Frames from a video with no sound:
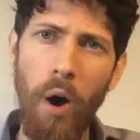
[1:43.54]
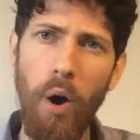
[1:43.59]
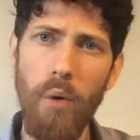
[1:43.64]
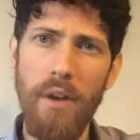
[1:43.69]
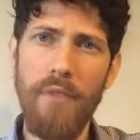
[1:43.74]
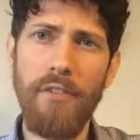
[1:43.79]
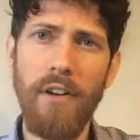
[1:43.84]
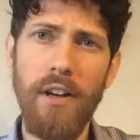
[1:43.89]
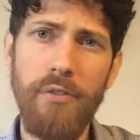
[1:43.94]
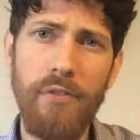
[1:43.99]
oh,
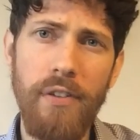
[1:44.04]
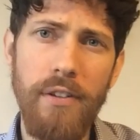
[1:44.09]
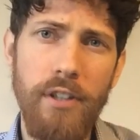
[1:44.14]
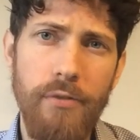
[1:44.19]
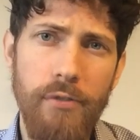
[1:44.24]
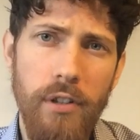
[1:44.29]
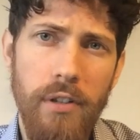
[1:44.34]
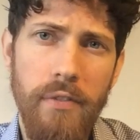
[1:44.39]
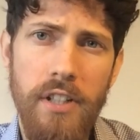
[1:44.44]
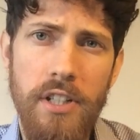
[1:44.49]
we found
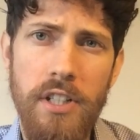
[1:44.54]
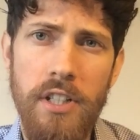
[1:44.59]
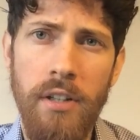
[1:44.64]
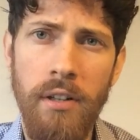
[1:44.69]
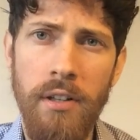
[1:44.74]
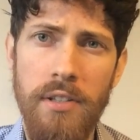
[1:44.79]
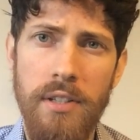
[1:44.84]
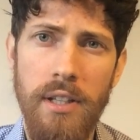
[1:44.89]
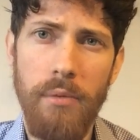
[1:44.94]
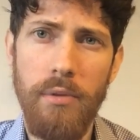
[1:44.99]
54
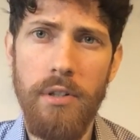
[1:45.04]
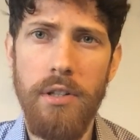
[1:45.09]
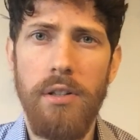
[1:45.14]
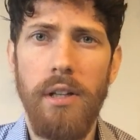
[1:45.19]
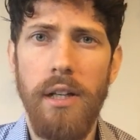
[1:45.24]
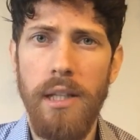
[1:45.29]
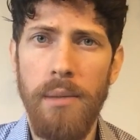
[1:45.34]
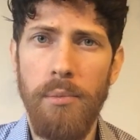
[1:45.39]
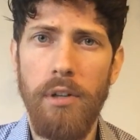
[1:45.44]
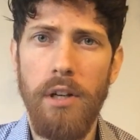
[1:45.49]
vegetarians that were
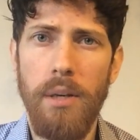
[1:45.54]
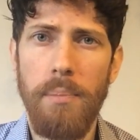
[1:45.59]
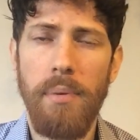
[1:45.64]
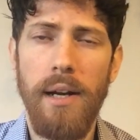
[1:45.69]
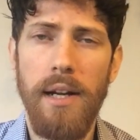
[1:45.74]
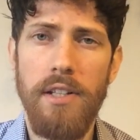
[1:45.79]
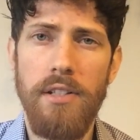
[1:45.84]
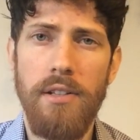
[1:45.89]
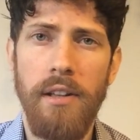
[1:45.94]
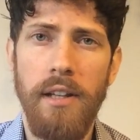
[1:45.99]
slightly more
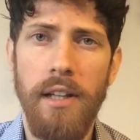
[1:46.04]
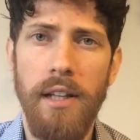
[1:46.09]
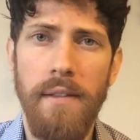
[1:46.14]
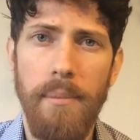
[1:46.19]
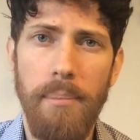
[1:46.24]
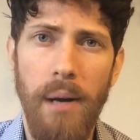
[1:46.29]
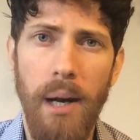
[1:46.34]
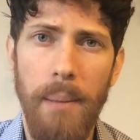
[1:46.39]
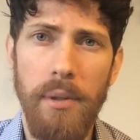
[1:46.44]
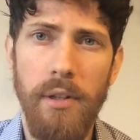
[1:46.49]
depressed than
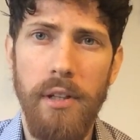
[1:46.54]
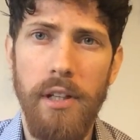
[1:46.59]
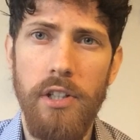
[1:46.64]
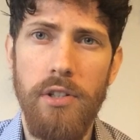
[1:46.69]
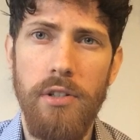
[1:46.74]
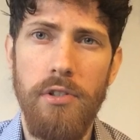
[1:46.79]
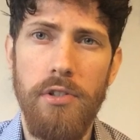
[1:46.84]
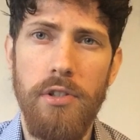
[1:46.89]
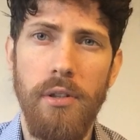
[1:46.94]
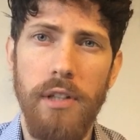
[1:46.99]
the
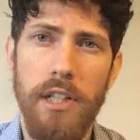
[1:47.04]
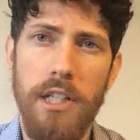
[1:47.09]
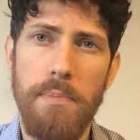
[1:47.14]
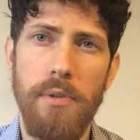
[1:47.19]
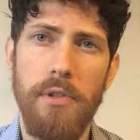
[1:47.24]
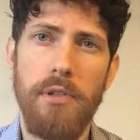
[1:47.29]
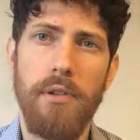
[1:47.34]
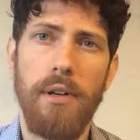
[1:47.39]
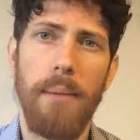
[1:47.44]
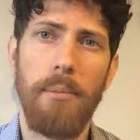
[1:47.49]
population, so let's
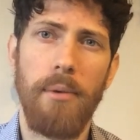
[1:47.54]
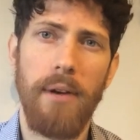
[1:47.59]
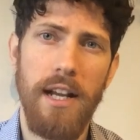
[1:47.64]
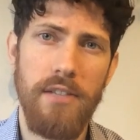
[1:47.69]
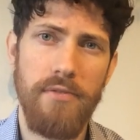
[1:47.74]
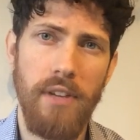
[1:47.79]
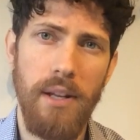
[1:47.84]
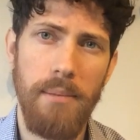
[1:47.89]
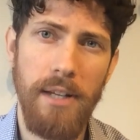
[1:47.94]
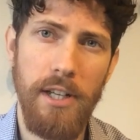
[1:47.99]
prescribe
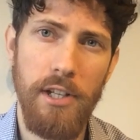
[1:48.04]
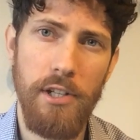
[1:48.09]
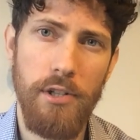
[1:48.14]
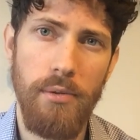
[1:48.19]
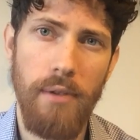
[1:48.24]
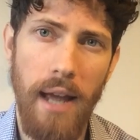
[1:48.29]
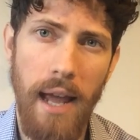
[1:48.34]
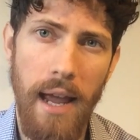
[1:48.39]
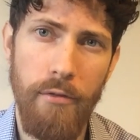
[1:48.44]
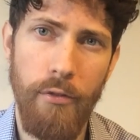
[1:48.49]
grass-fed meat
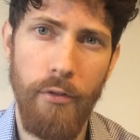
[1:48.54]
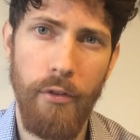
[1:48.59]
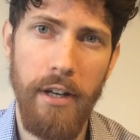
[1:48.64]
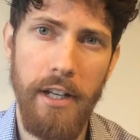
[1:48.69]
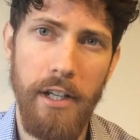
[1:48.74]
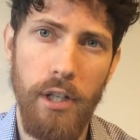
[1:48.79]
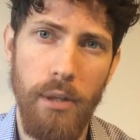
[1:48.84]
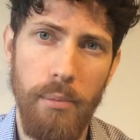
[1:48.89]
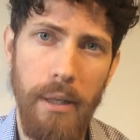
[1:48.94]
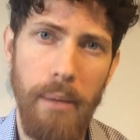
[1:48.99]
to
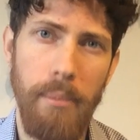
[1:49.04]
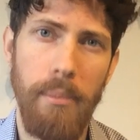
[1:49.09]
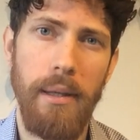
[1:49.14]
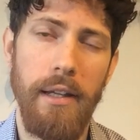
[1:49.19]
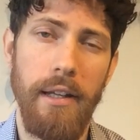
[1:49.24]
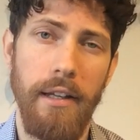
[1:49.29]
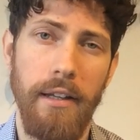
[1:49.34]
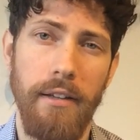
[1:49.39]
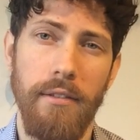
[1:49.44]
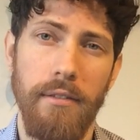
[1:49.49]
every human
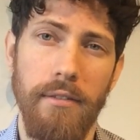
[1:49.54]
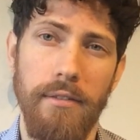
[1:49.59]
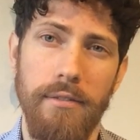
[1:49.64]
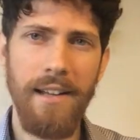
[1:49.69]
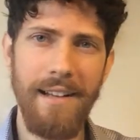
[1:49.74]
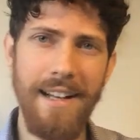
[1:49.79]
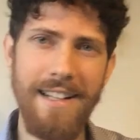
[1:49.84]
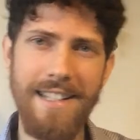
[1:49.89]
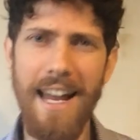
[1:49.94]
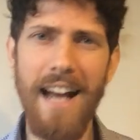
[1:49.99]
being.
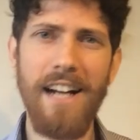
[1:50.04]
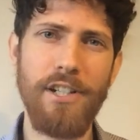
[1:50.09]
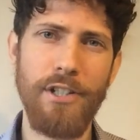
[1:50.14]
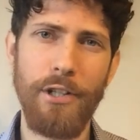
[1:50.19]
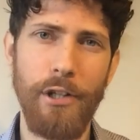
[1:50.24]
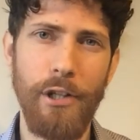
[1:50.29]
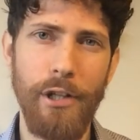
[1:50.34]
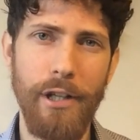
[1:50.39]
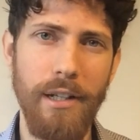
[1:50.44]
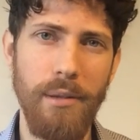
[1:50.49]
Let's
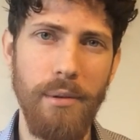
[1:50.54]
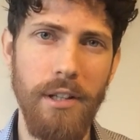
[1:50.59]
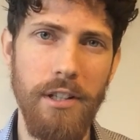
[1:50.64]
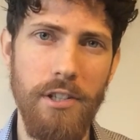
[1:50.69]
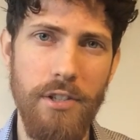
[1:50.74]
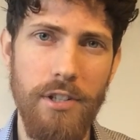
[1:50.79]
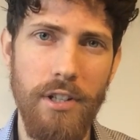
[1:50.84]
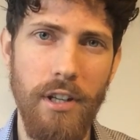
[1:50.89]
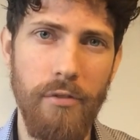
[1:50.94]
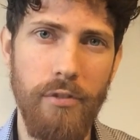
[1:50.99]
actually look at what
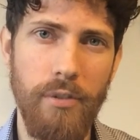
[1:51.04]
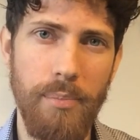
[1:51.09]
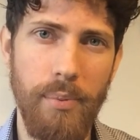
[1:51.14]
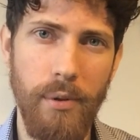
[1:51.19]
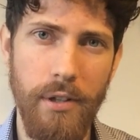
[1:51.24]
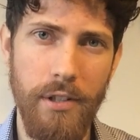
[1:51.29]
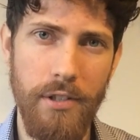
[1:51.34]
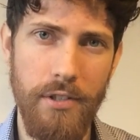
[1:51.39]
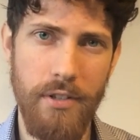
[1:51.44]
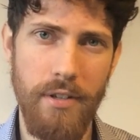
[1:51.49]
the
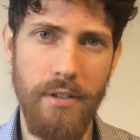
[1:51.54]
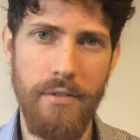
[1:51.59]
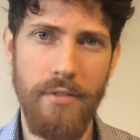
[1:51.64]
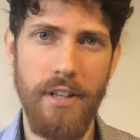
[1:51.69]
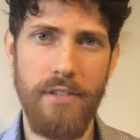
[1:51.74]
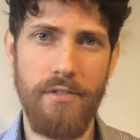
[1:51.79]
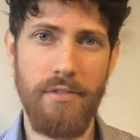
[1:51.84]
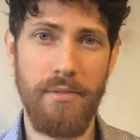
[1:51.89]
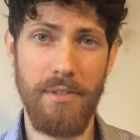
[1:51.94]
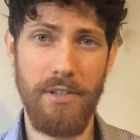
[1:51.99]
self-reported
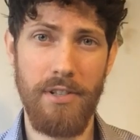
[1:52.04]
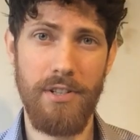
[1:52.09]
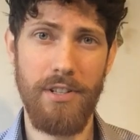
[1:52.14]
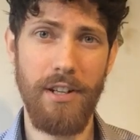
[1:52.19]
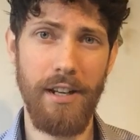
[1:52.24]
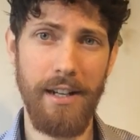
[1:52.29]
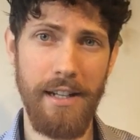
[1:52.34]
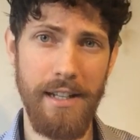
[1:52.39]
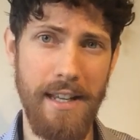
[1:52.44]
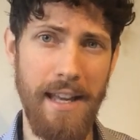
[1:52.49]
surveys from the
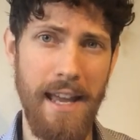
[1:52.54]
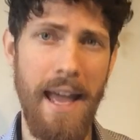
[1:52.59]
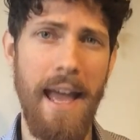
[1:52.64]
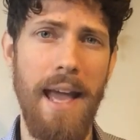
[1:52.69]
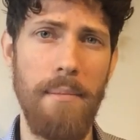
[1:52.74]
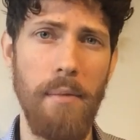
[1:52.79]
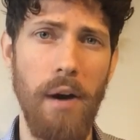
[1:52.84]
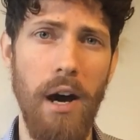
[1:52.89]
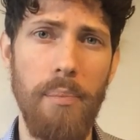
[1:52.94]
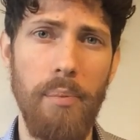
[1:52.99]
study
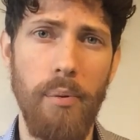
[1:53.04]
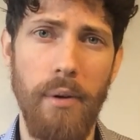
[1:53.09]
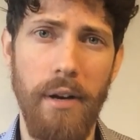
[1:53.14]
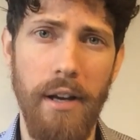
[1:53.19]
came up